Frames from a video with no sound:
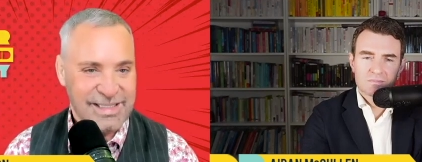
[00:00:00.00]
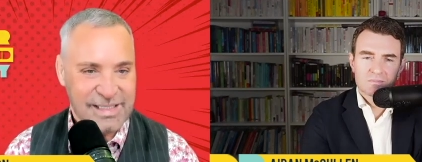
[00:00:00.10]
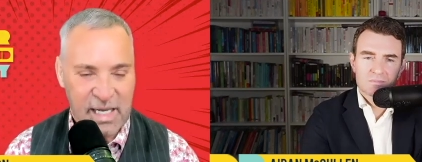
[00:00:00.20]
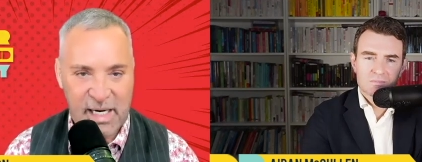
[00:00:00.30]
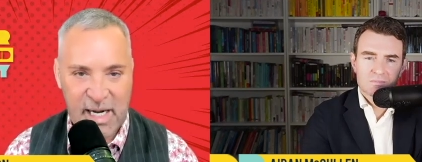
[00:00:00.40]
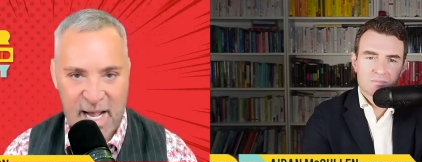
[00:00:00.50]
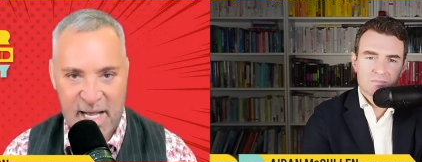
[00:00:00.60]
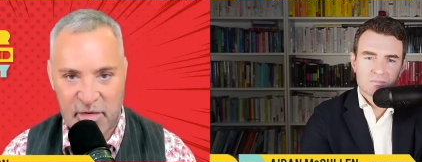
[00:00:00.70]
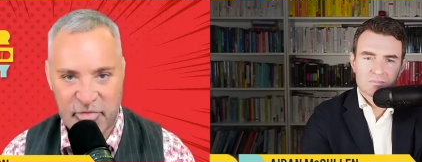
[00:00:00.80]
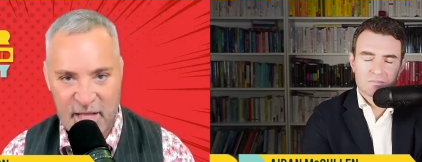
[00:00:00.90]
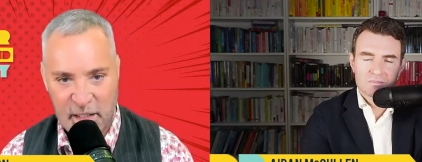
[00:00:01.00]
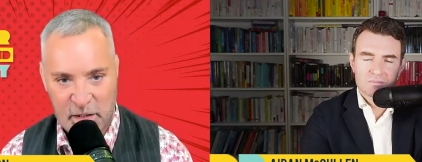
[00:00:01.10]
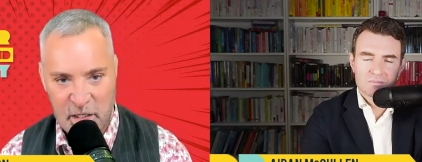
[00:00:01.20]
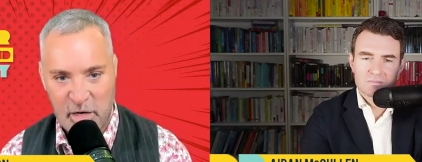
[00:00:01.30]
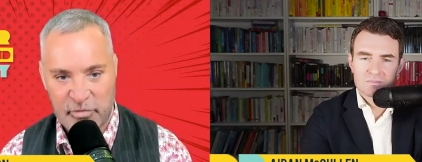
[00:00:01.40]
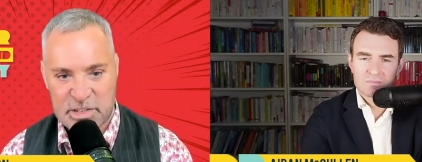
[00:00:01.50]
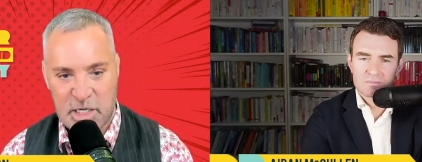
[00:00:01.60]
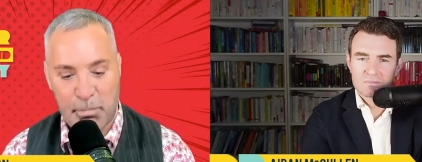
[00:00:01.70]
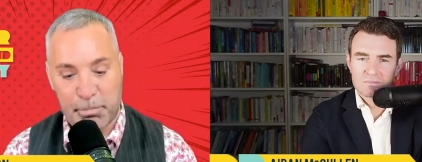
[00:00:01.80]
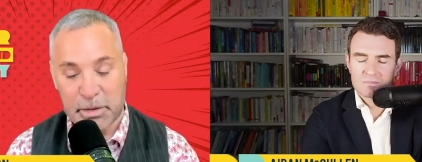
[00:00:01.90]
Speaker 1: getting ahead of that curve. It's
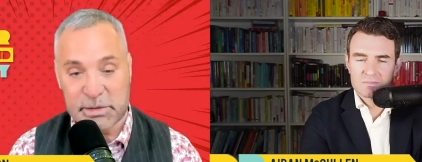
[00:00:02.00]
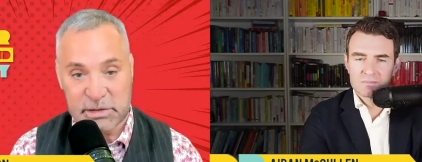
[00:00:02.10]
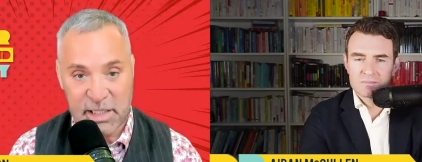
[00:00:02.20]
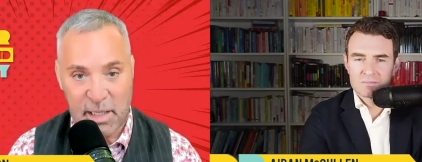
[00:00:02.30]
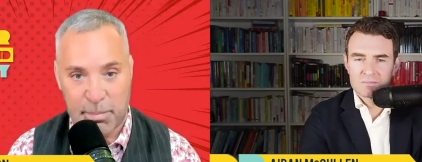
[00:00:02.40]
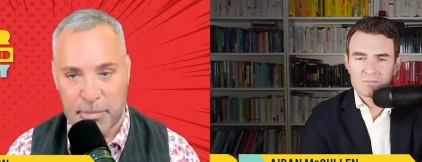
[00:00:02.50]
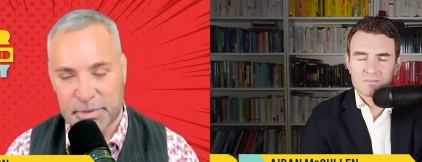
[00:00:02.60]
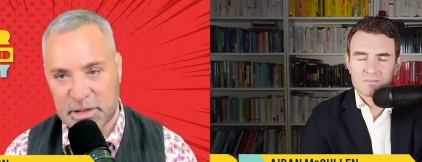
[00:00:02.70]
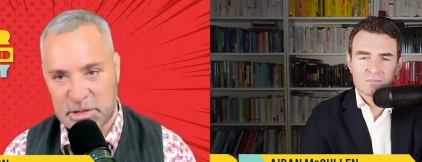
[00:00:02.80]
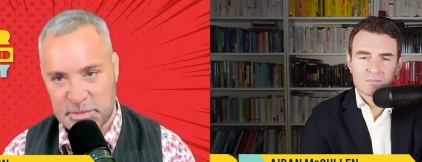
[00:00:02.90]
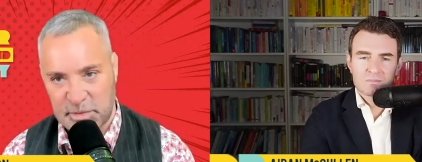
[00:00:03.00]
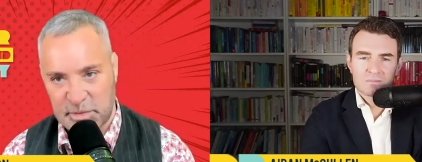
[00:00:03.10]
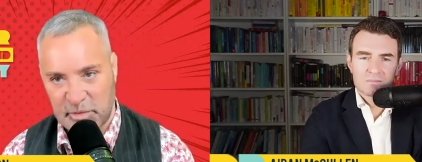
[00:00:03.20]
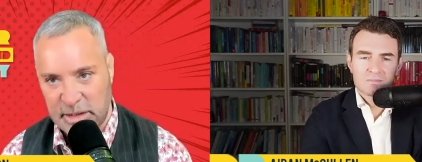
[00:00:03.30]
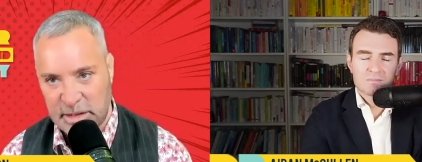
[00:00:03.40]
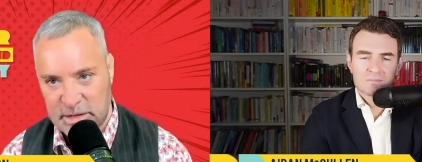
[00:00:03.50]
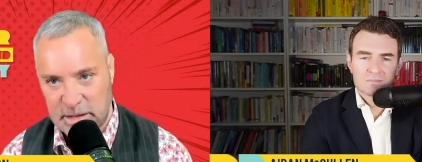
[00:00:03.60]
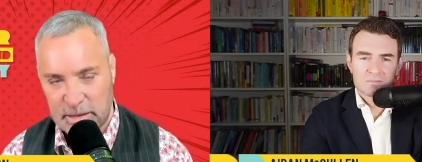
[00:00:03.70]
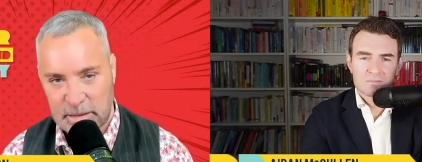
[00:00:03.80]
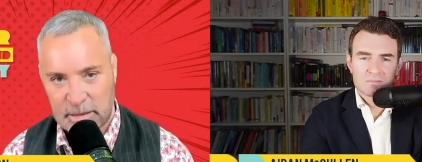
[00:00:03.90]
not building the capabilities before it needs it.
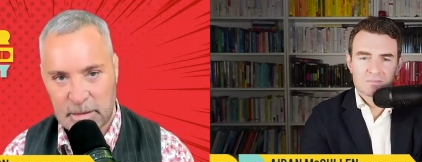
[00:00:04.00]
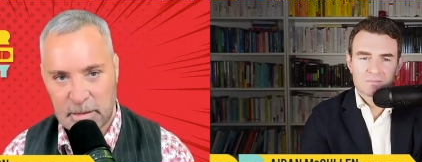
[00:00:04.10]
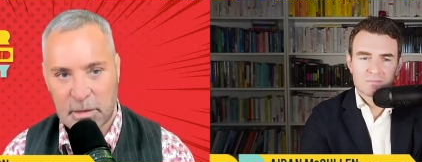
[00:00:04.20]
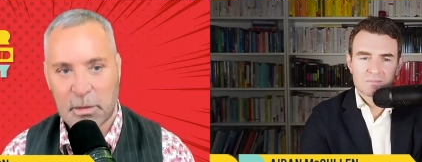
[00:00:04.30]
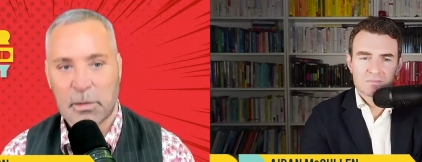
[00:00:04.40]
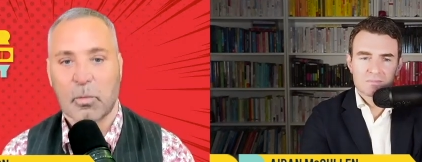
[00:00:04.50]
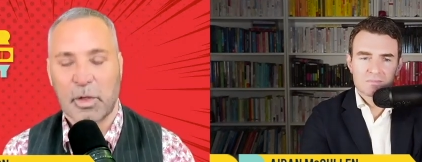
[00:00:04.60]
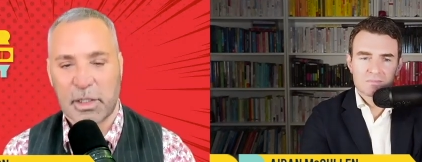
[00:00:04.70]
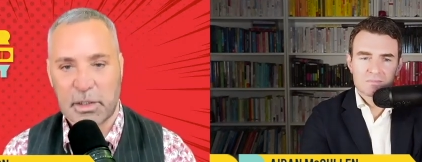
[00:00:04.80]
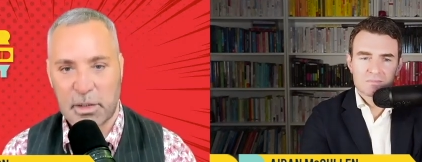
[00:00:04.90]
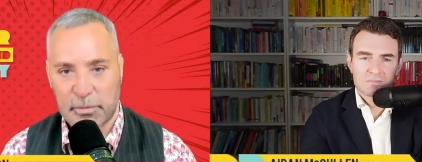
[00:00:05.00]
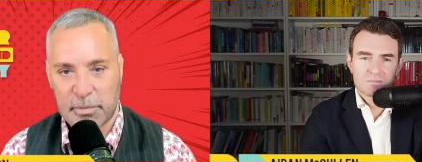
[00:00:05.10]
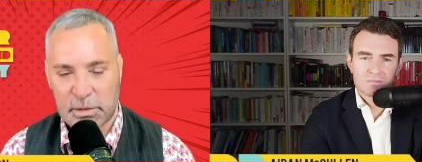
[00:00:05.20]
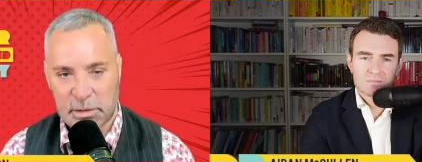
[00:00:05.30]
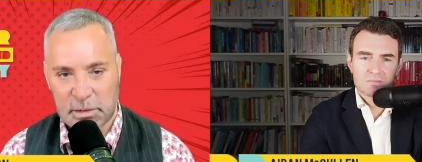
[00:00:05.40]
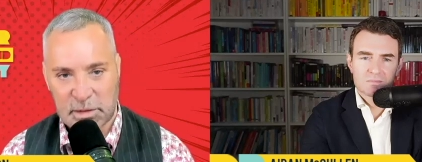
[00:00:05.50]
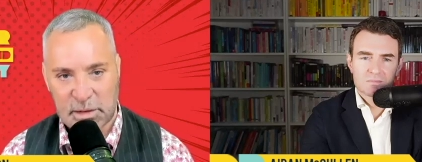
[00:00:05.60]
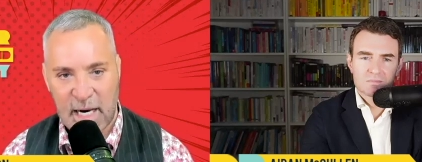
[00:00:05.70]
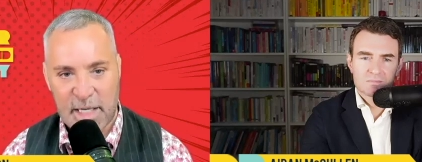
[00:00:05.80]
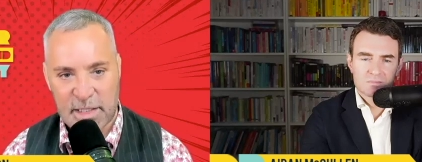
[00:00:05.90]
What do you do?
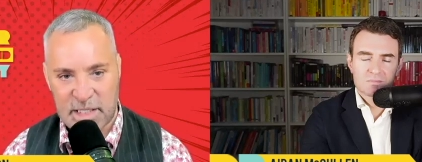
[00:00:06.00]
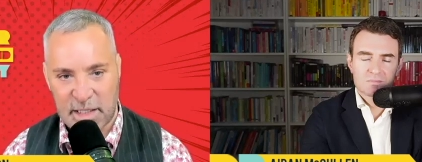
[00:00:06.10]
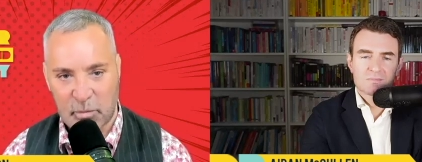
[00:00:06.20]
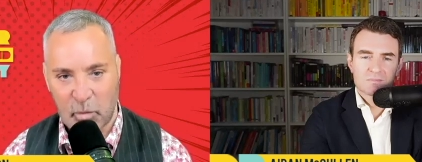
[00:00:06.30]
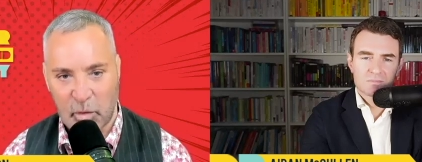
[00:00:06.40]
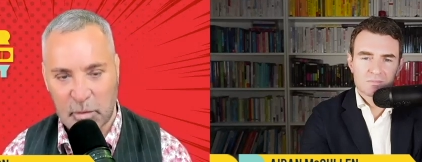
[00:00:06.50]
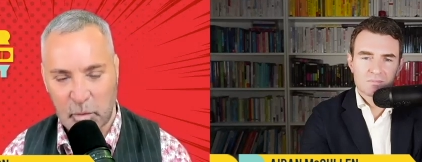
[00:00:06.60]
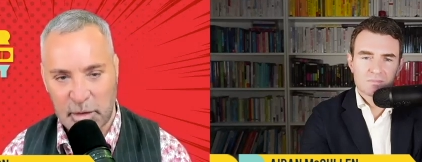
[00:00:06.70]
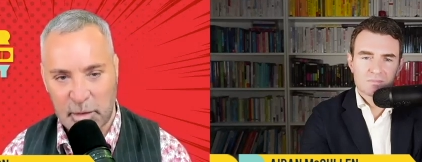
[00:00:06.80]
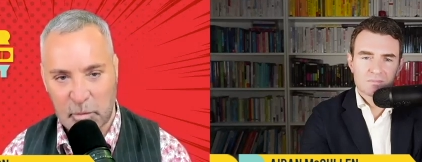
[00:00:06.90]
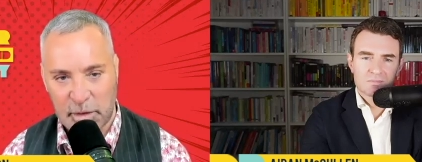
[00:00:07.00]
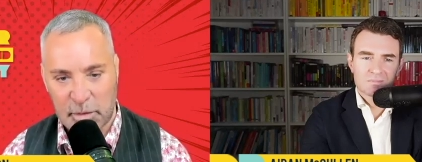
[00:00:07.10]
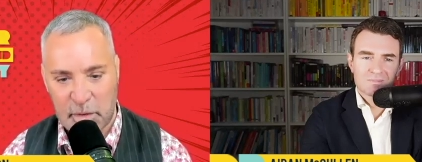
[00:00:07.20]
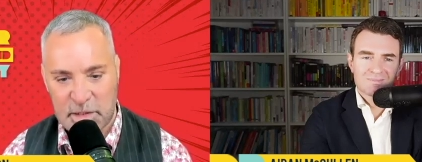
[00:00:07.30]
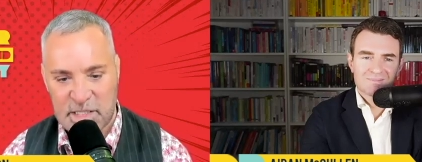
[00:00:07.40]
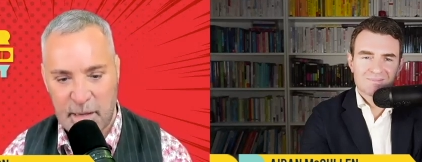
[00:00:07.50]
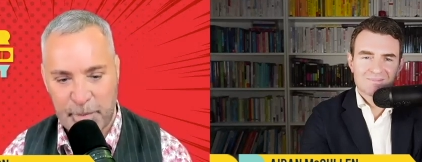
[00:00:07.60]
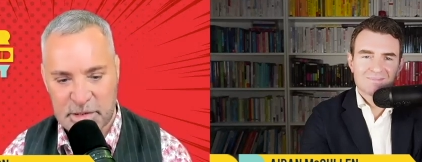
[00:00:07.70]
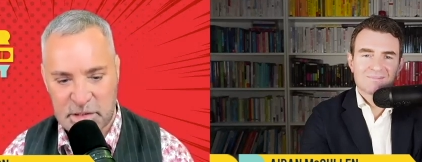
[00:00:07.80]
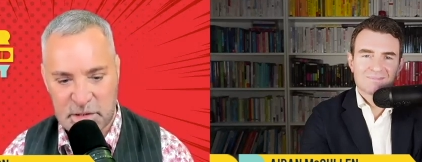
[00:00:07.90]
Guide us, Aidan. What, what, what, what does that
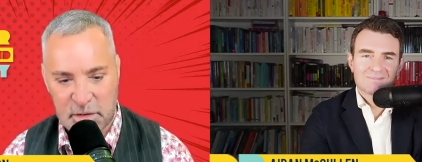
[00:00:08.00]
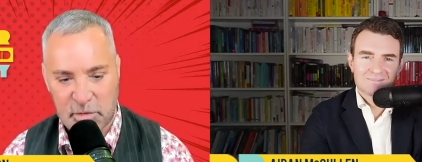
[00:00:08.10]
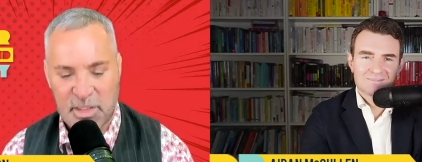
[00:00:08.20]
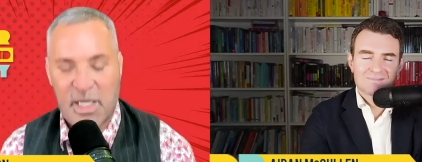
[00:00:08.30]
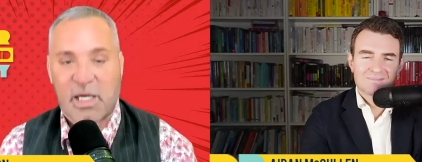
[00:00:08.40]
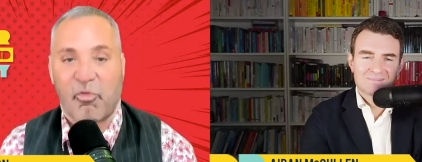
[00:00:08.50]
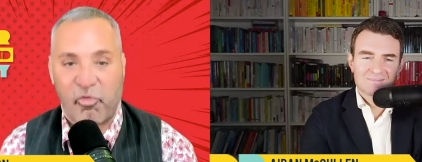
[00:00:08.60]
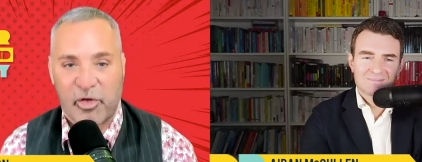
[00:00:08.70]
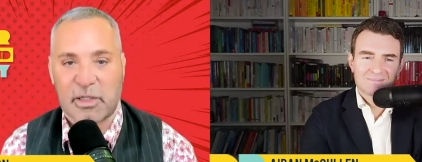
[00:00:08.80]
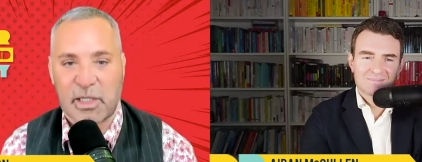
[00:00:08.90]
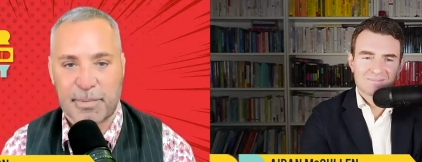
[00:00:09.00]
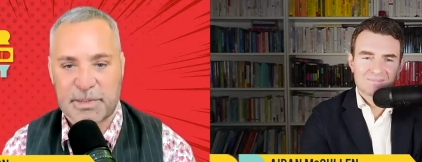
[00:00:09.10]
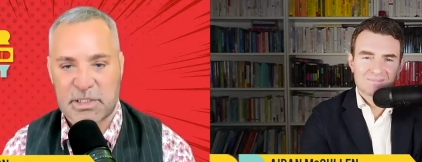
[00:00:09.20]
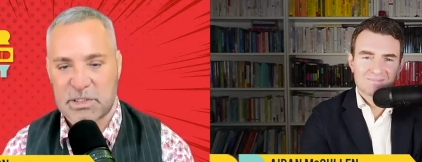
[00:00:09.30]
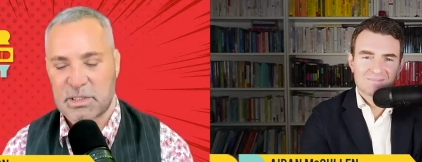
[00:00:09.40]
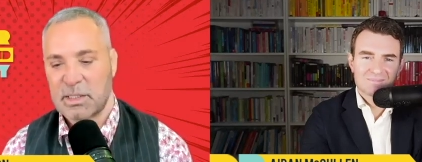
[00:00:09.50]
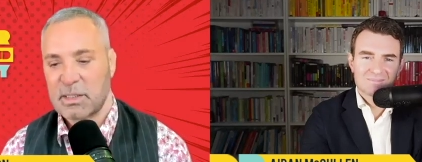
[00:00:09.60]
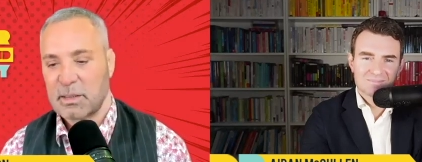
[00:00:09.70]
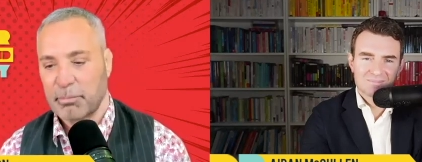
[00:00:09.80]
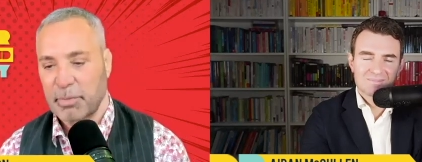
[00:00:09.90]
person do? They can feel the impetus,
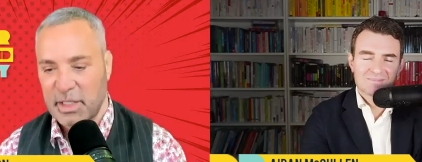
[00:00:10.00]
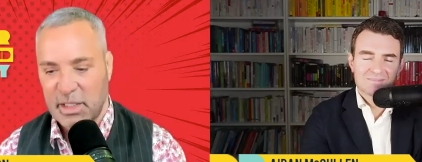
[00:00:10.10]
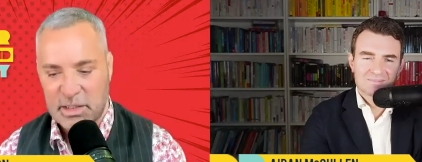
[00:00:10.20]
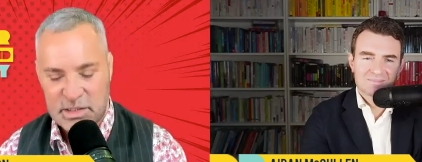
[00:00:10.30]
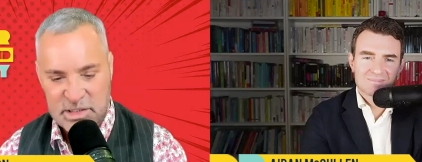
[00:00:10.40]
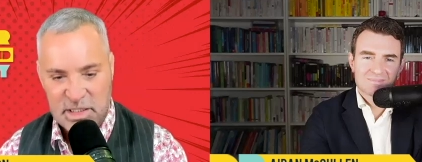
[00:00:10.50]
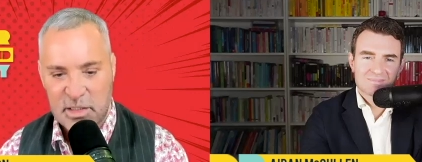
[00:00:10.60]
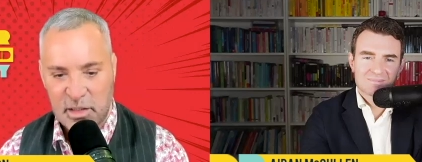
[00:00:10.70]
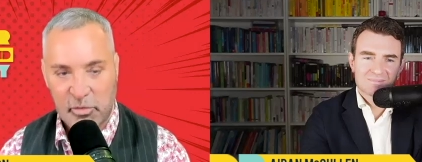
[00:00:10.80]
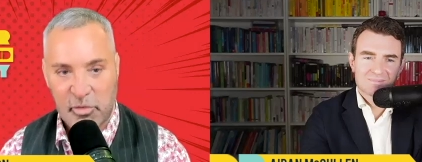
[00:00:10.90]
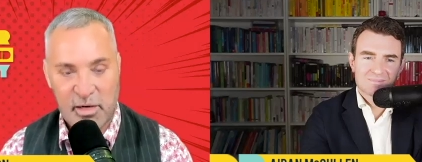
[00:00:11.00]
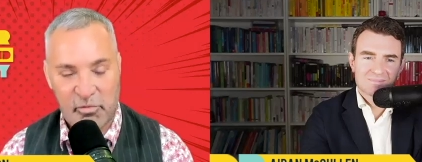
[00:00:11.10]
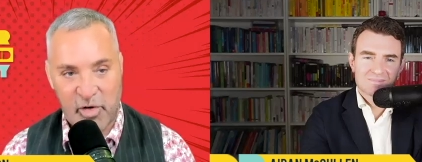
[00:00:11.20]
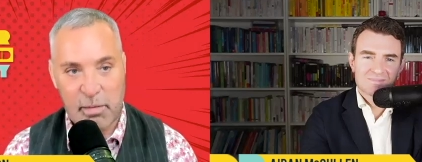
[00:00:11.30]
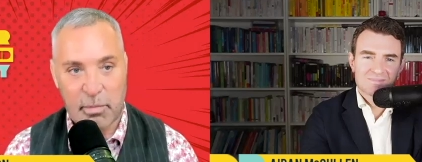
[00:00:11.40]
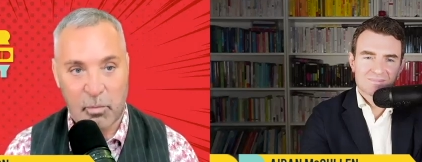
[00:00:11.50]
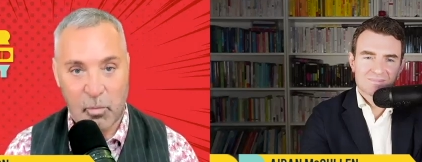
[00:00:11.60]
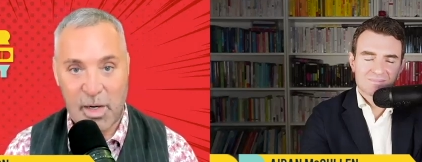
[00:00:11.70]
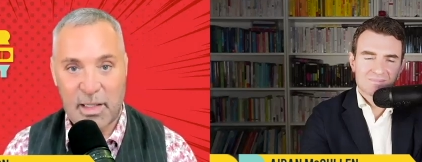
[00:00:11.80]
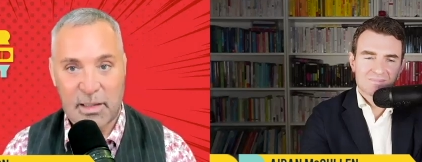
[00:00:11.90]
but they can see that they're in an environment
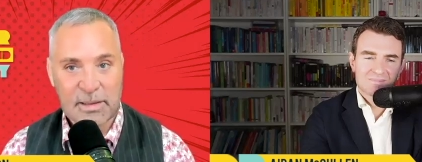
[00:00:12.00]
where